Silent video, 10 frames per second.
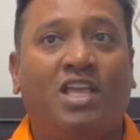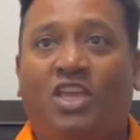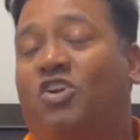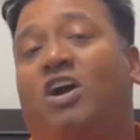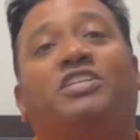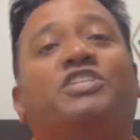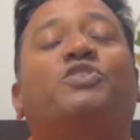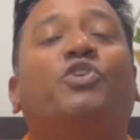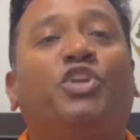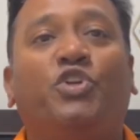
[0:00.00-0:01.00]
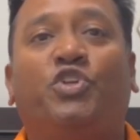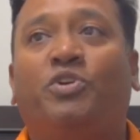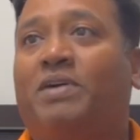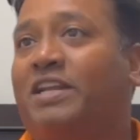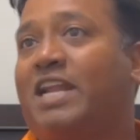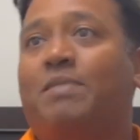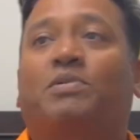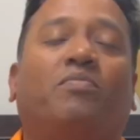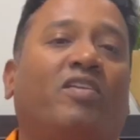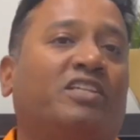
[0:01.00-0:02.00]
you can't just go to YouTube and grab a
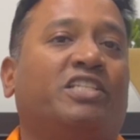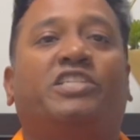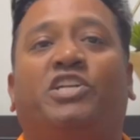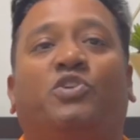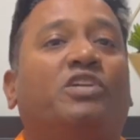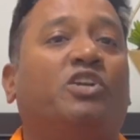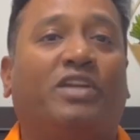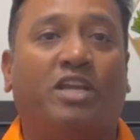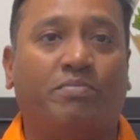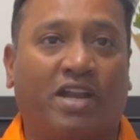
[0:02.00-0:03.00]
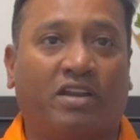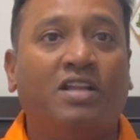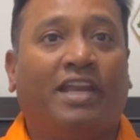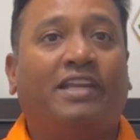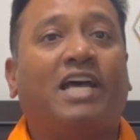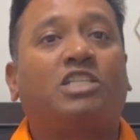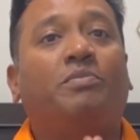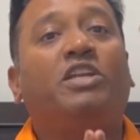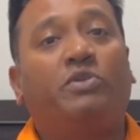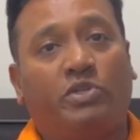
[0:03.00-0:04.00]
couple exercises and do that to get better. It has to
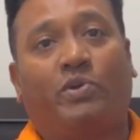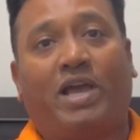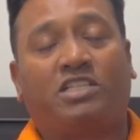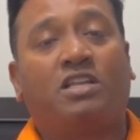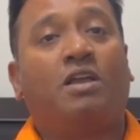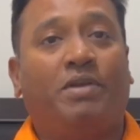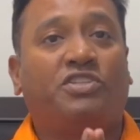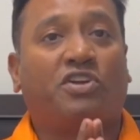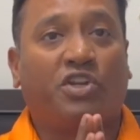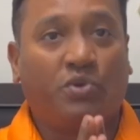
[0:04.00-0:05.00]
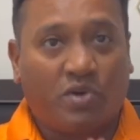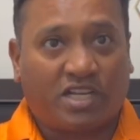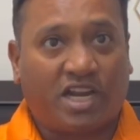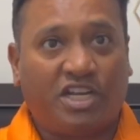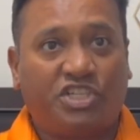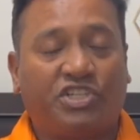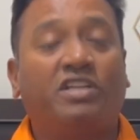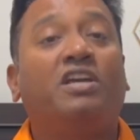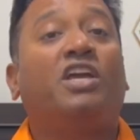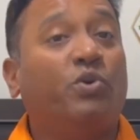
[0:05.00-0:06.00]
be individualized based on your
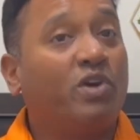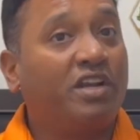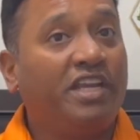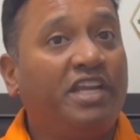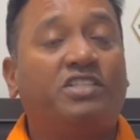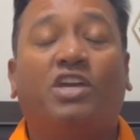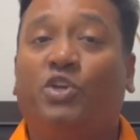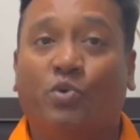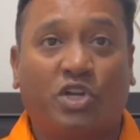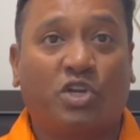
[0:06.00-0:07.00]
condition, your needs, your